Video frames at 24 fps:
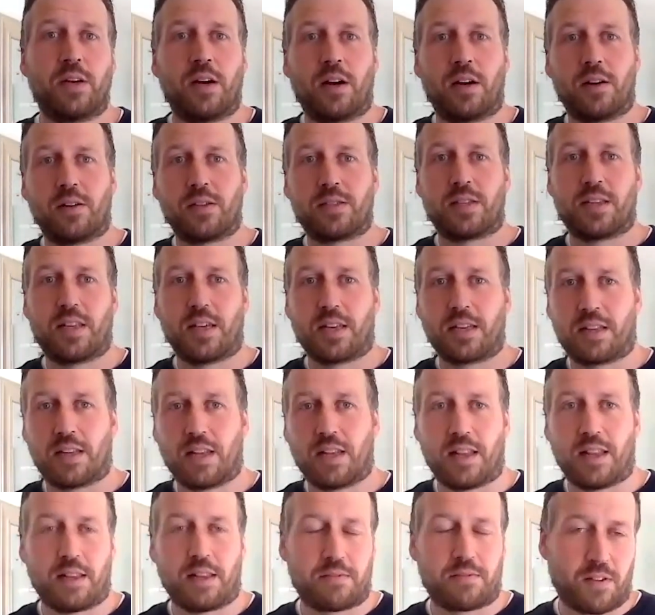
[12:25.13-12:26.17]
I also think
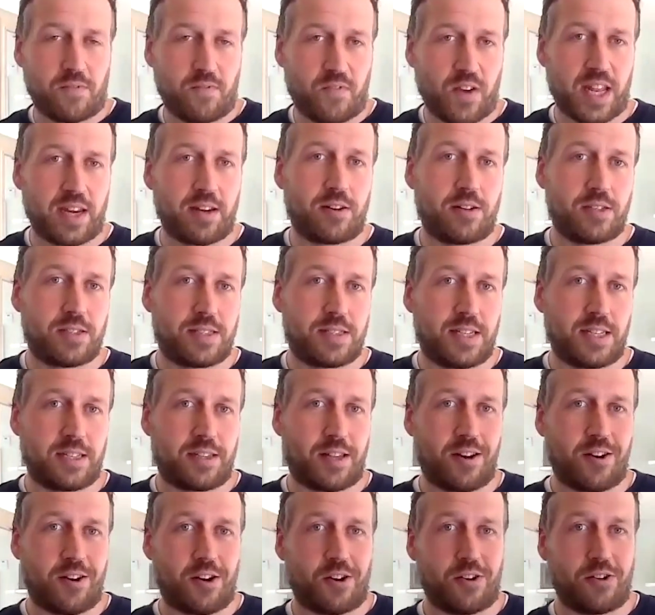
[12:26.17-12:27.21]
the vendors need
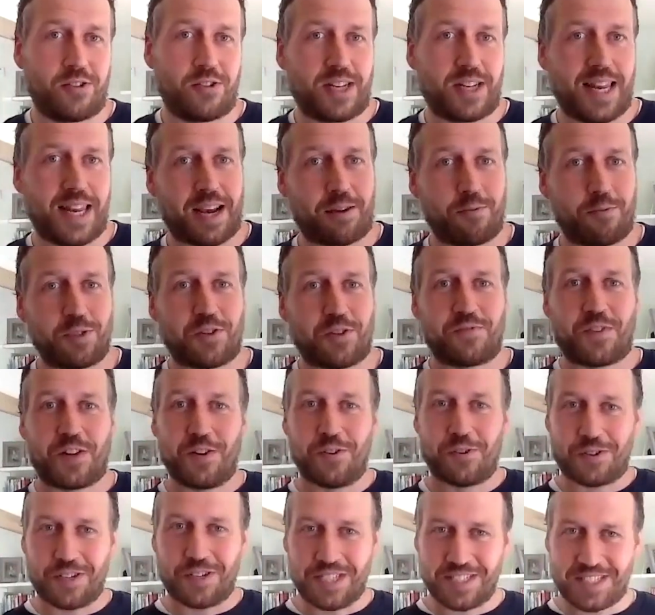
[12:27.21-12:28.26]
to learn the language of the
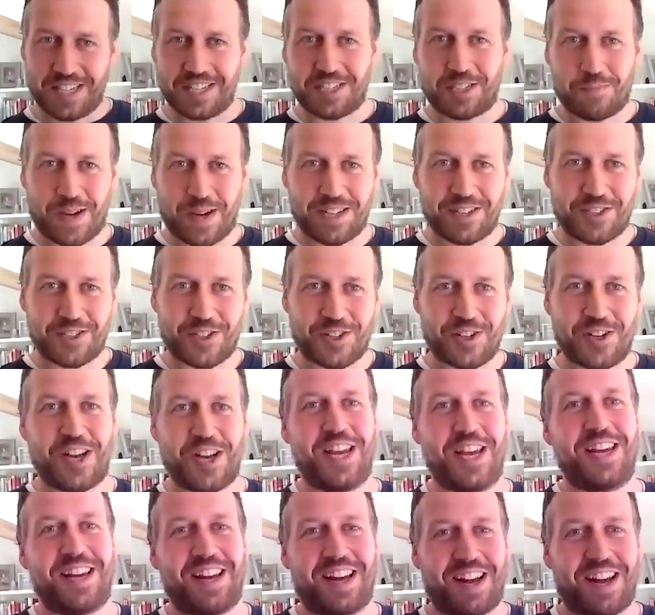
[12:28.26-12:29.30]
localization manager
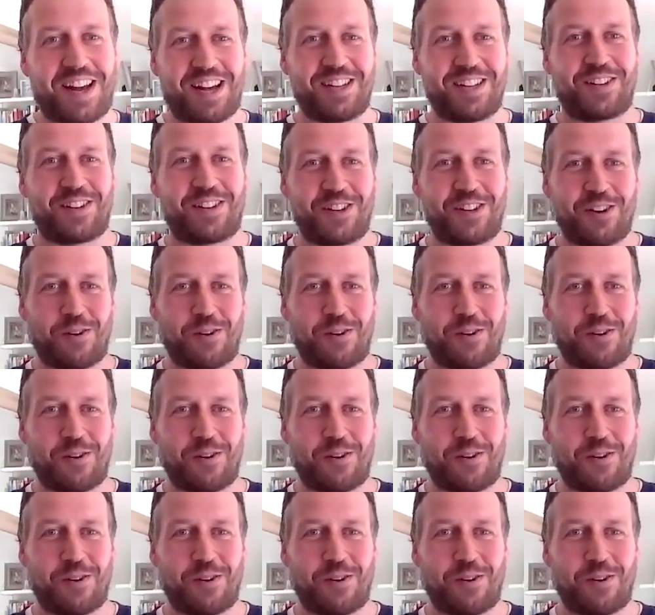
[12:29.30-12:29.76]
and,